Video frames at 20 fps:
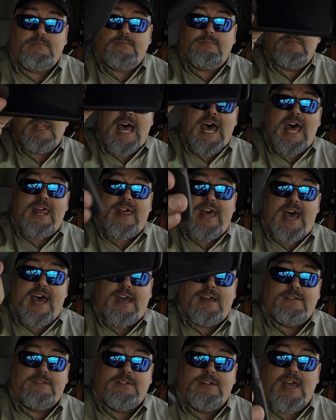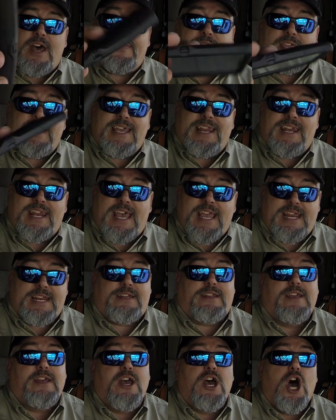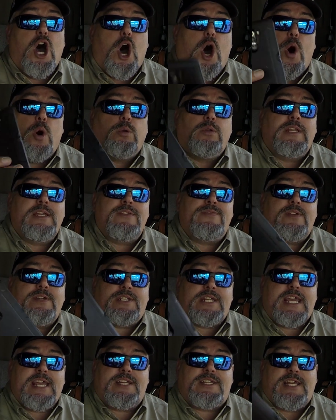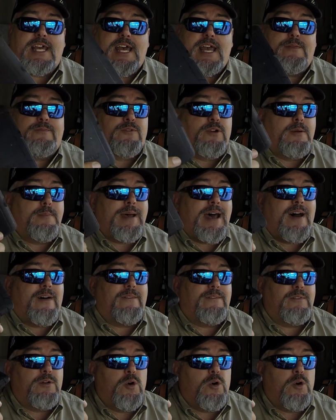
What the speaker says: Nada, nothing at night. Only in the daytime for about